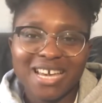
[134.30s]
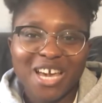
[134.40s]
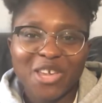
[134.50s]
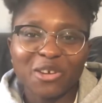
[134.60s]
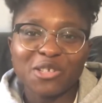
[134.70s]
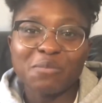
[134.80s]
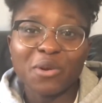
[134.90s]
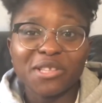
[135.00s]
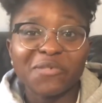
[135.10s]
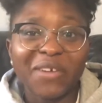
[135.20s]
you're
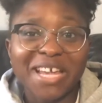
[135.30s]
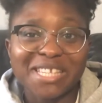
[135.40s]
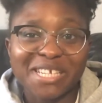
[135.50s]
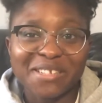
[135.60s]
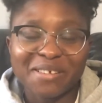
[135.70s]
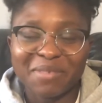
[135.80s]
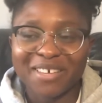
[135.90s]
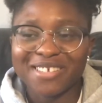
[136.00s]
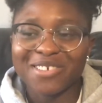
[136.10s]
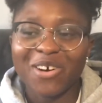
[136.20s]
demotivated
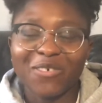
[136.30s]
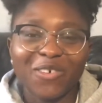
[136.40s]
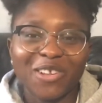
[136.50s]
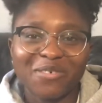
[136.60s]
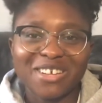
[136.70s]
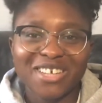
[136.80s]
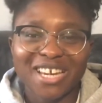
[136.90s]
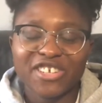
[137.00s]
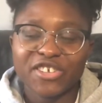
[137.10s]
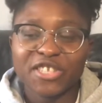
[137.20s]
because of all the
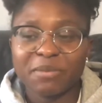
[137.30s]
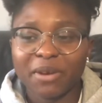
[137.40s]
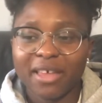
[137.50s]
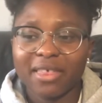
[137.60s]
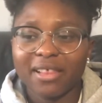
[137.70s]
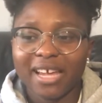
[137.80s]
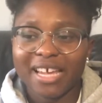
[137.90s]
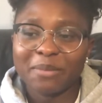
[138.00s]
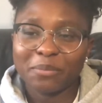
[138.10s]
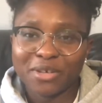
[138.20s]
rejections. But I feel like
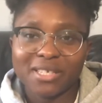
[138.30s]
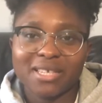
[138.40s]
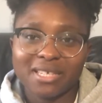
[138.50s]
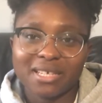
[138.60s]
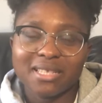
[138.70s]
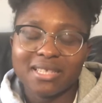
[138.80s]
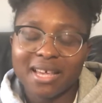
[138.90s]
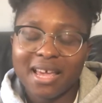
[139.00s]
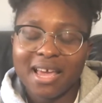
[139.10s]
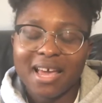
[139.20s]
persistence
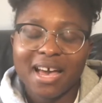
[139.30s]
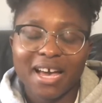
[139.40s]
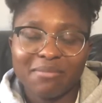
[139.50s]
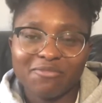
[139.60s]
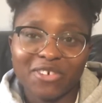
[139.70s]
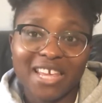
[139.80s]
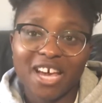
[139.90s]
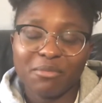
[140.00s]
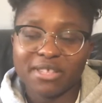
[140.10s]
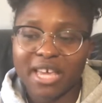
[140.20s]
really
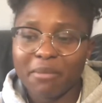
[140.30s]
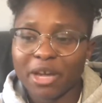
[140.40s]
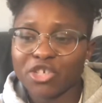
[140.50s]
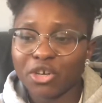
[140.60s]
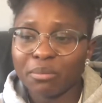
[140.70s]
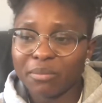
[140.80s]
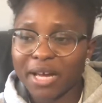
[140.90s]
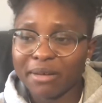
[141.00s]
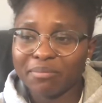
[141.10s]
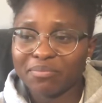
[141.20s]
helped me to get my job,
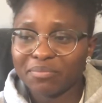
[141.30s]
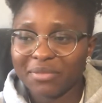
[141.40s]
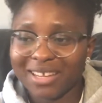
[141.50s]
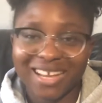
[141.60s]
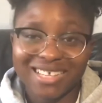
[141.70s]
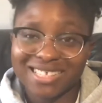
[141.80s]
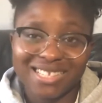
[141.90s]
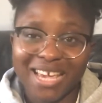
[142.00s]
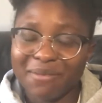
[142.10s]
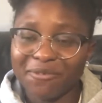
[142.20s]
and that's the
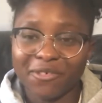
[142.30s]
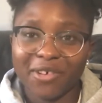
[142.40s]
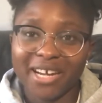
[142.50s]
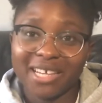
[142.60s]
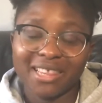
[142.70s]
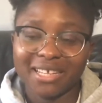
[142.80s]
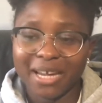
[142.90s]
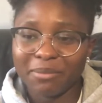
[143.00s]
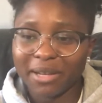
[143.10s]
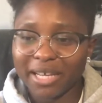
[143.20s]
same for anything,
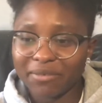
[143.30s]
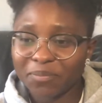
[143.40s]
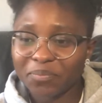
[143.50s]
I believe.